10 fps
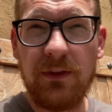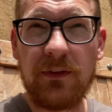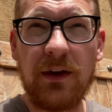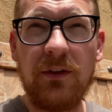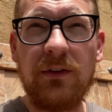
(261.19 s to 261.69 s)
The
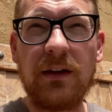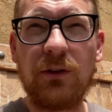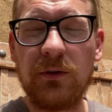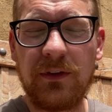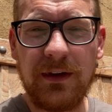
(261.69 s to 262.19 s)
salad's like
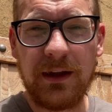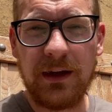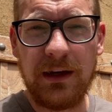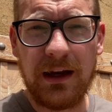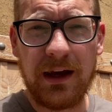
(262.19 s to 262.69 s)

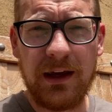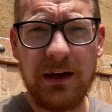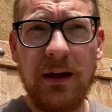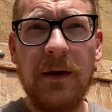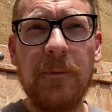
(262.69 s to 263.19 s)

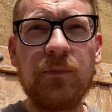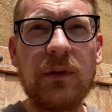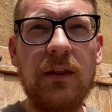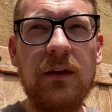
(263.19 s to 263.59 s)
$13.99.